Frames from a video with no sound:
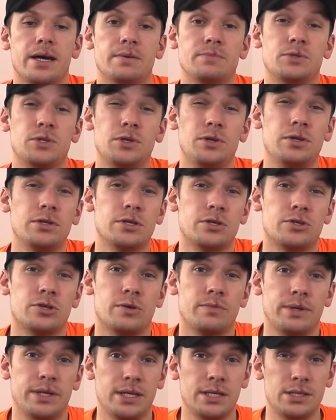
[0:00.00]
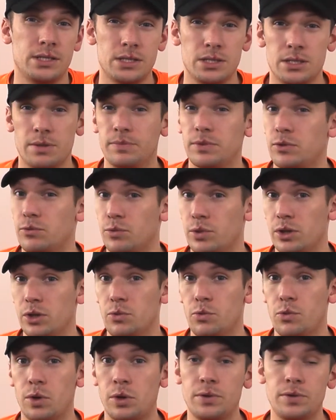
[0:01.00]
So you can determine, is this something
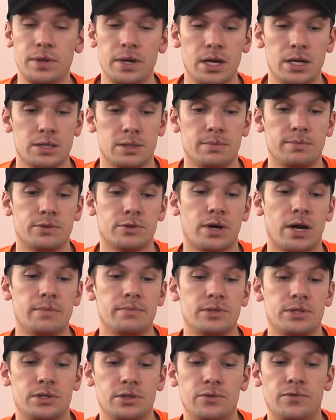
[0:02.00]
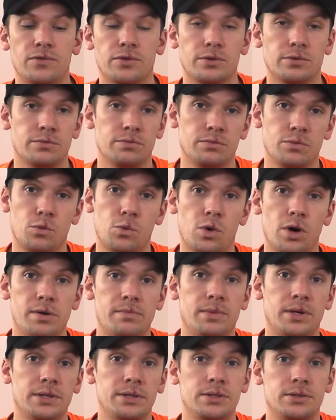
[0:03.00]
really worth subscribing to for
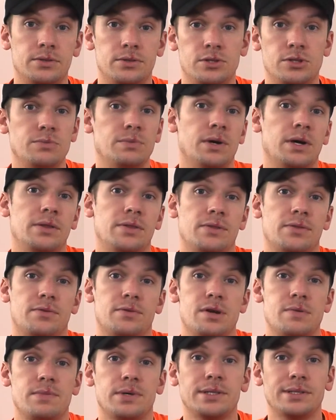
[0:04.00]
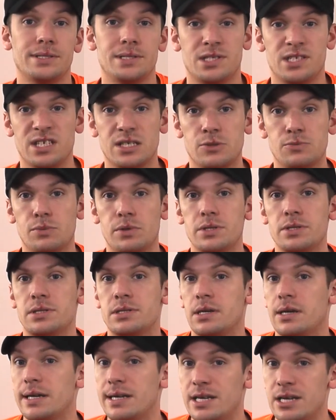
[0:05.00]
1 month, 2 months, 3 months, 6
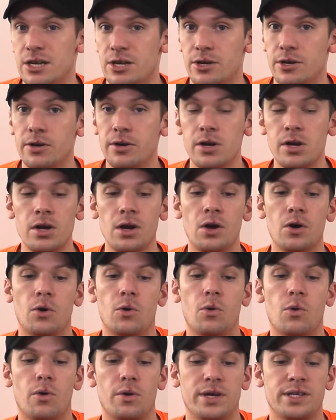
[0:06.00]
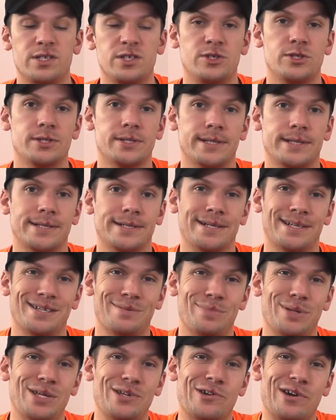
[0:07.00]
months, a year? Or is it just going to
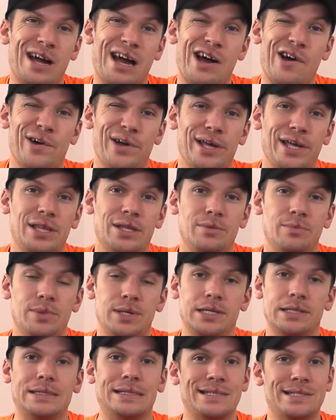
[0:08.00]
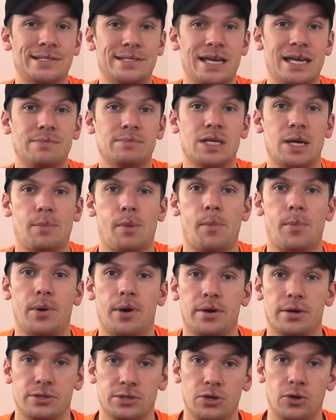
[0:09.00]
kind of peter out and then be the same type of
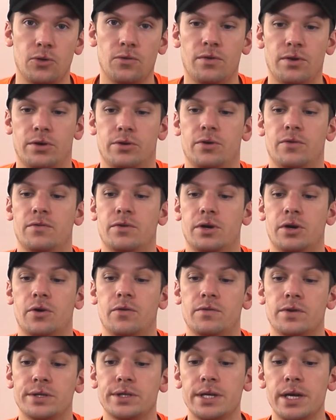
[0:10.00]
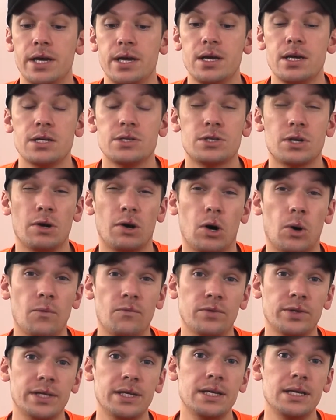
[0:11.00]
products over and over and over? So
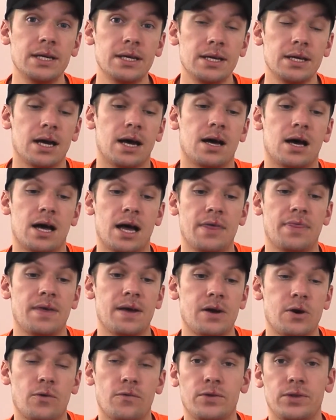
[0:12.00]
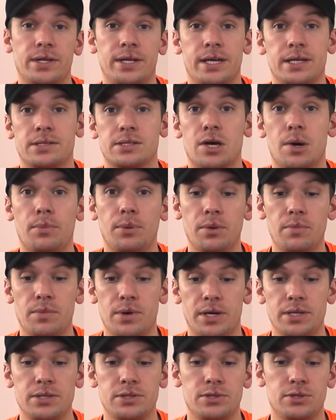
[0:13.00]
hopefully, I think over the next couple of
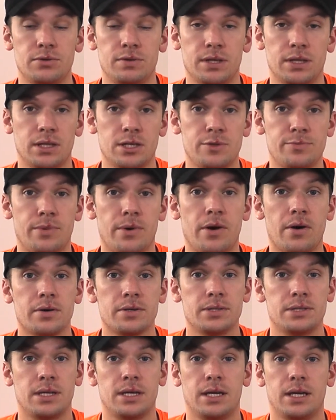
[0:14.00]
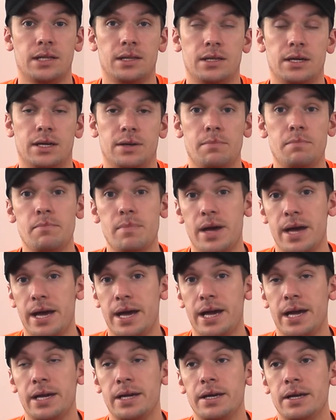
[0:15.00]
months doing this box, and then
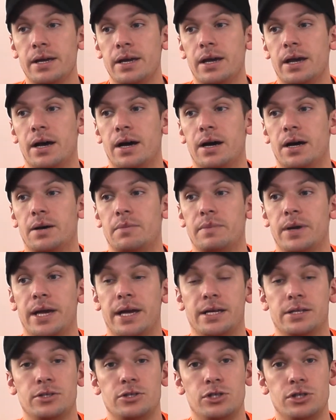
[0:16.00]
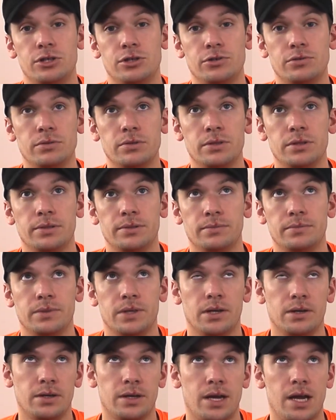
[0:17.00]
May and June,
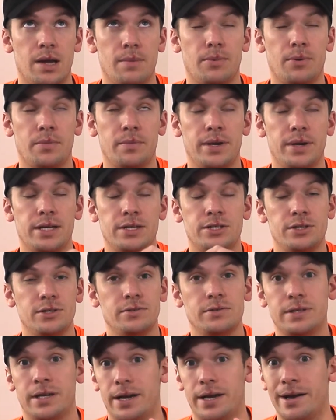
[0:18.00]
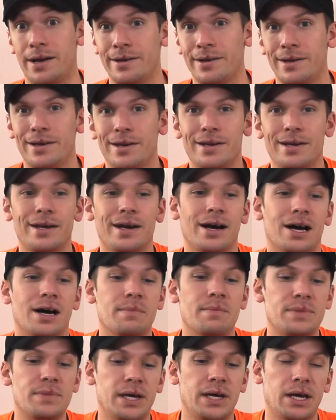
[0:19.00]
April, May, June,
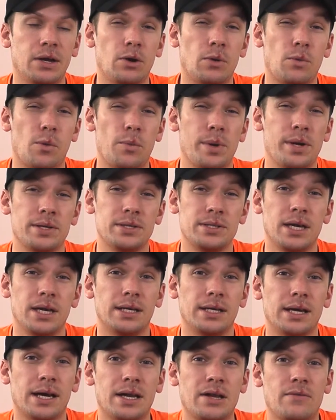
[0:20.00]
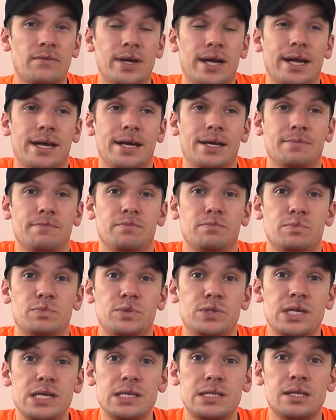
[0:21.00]
that we'll be able to get kind of a
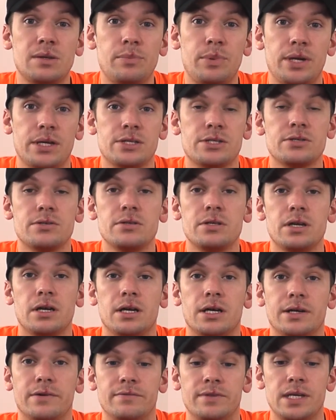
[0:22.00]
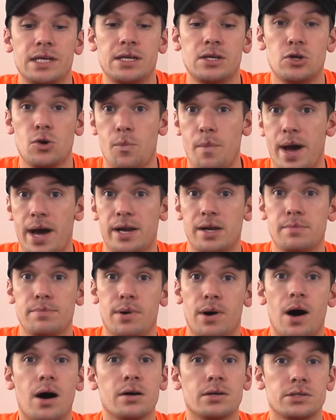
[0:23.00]
decent picture of the Nomadik
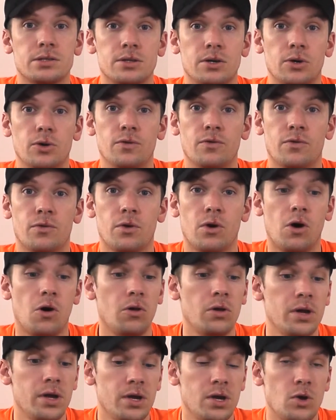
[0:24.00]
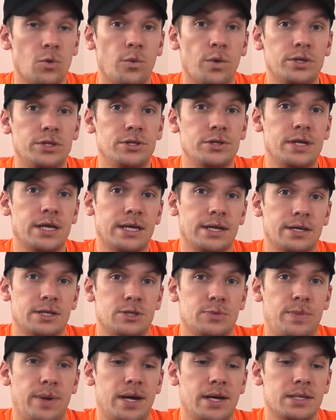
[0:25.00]
box overall, what you can
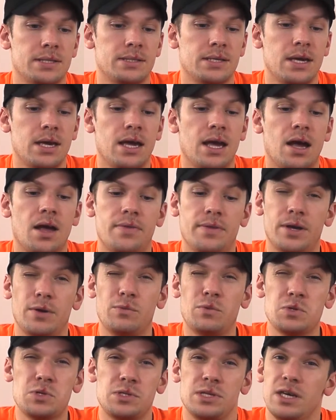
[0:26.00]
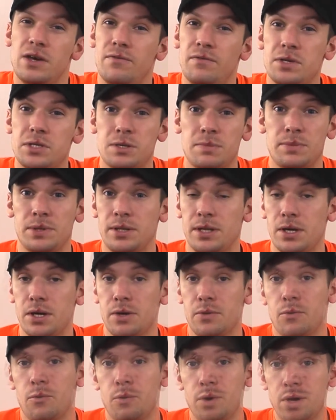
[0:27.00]
expect, and then we'll see if it's something
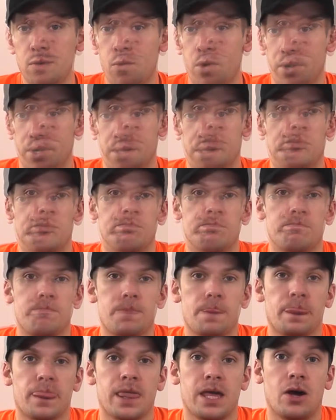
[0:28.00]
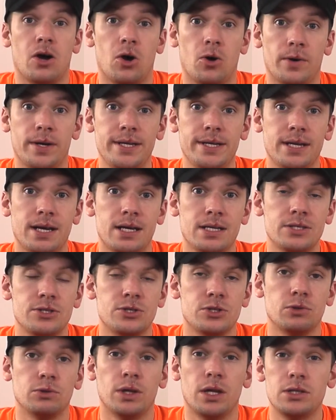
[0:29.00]
that we want to continue. All right, guys,
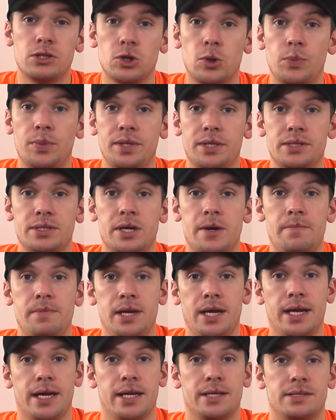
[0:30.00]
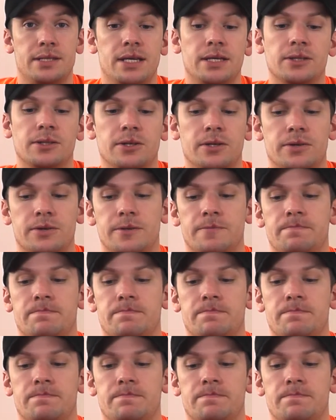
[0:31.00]
so let's open this up and take a look.